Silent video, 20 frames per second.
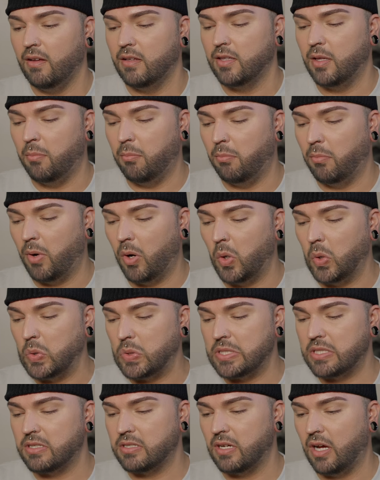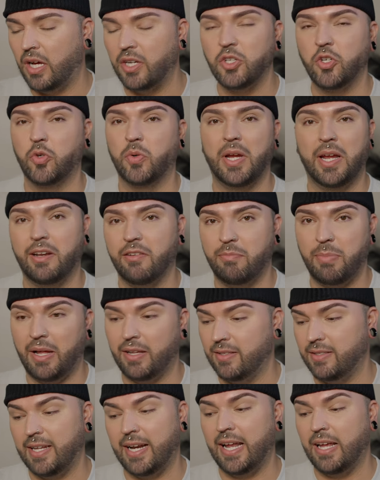the most uncreative
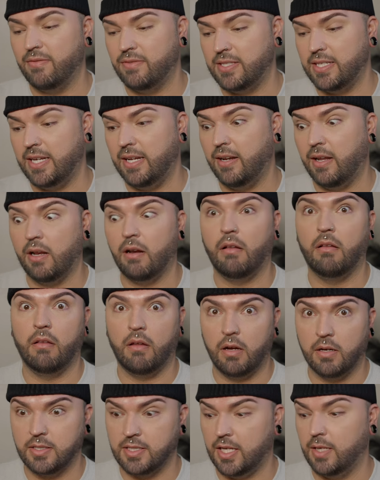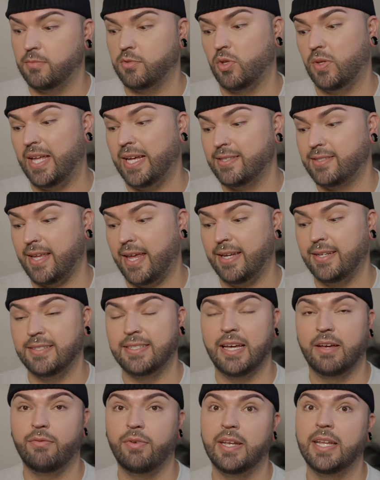palette that I have seen in a long time. So that's a
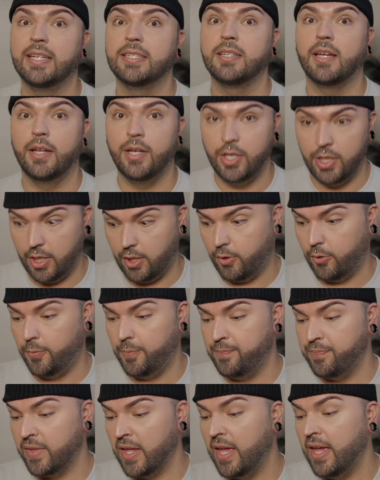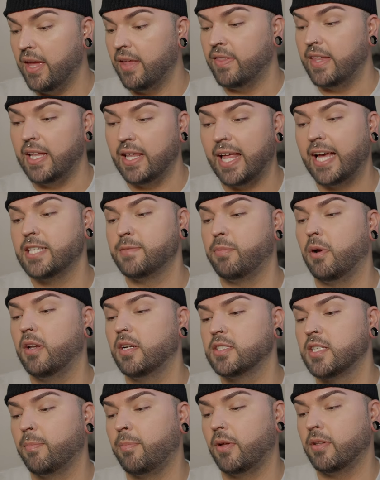definite no. The last
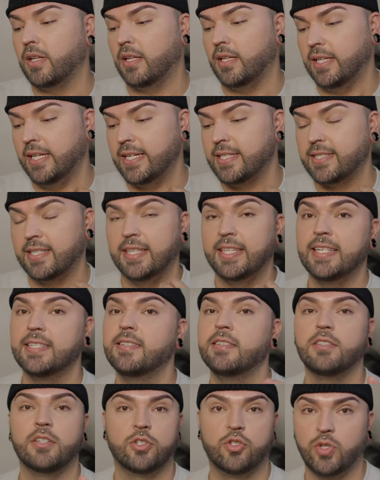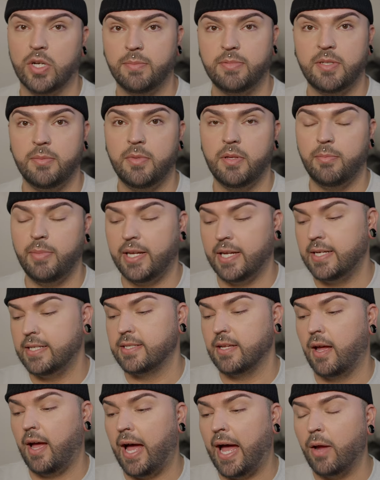product up on the list, this is a trip to me because
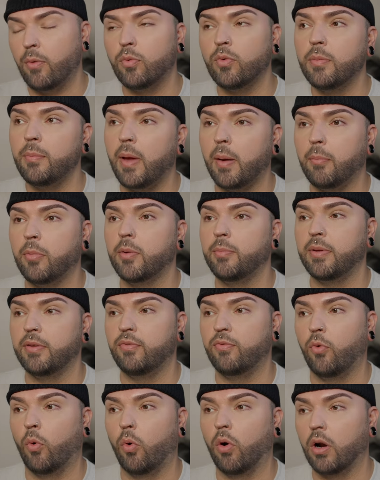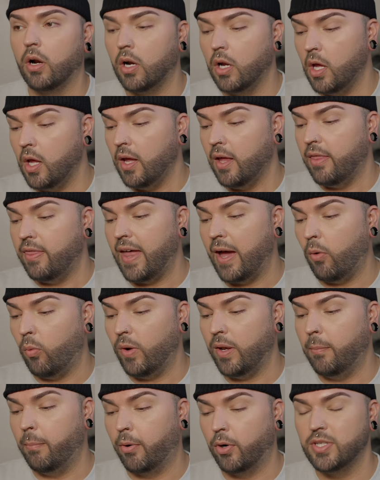I remember before that
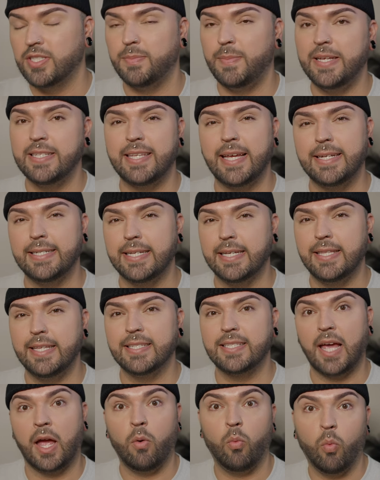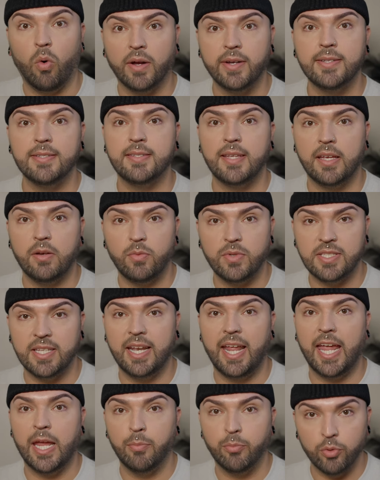when Burt's Bees had did this, I want to say it was an
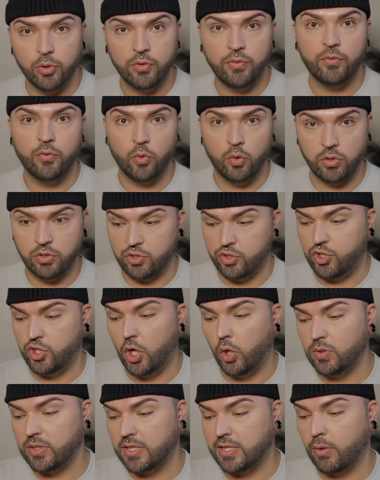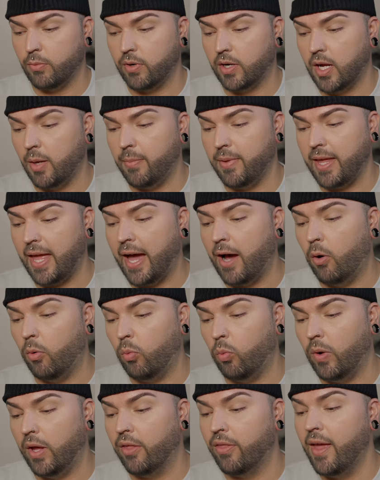April Fool's joke that they were coming out
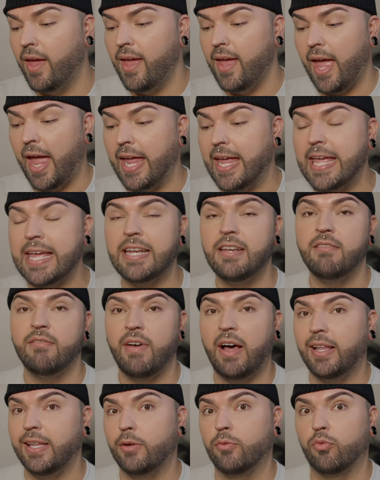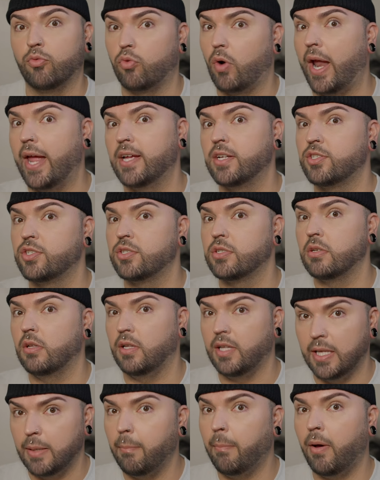with a Hidden Valley Ranch
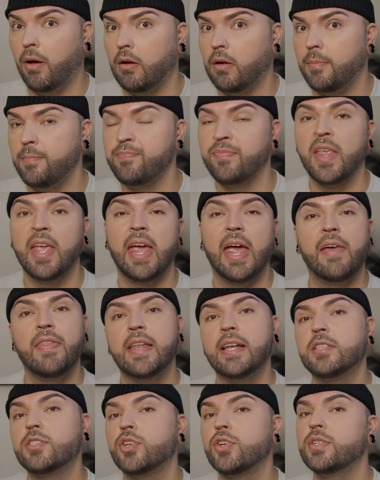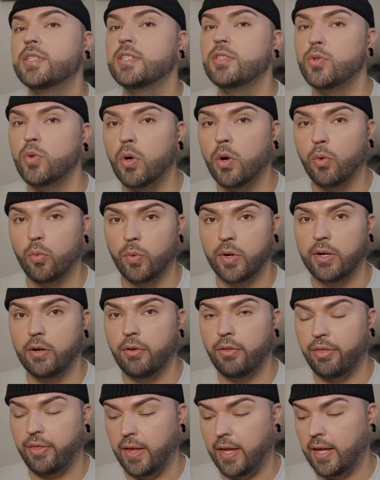lip balm. And then it turned into a real
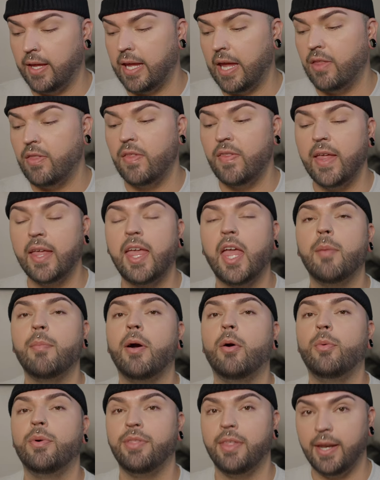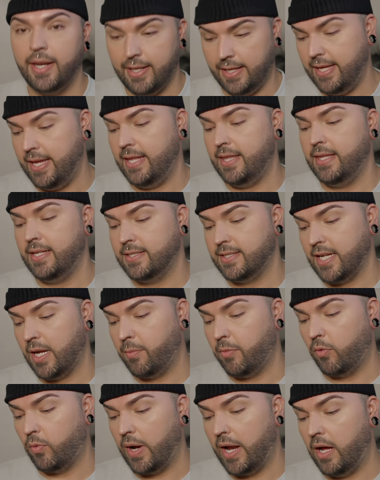thing. And then they came out with it again this
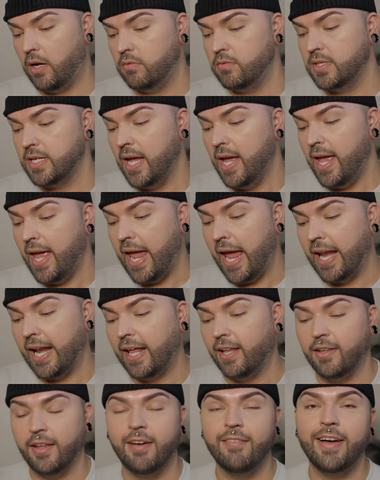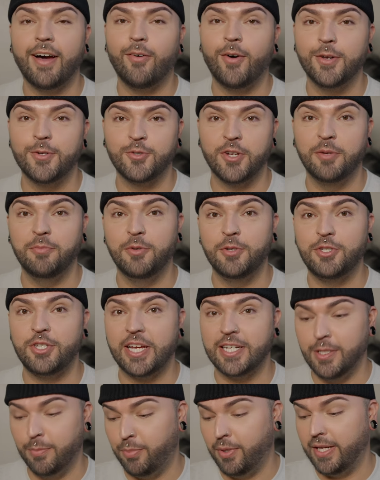time around. And I love how on Trend Mood she
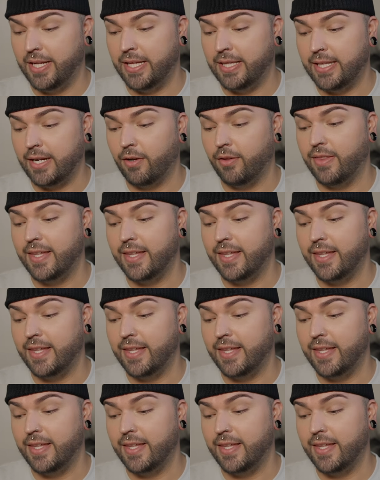had to put in there,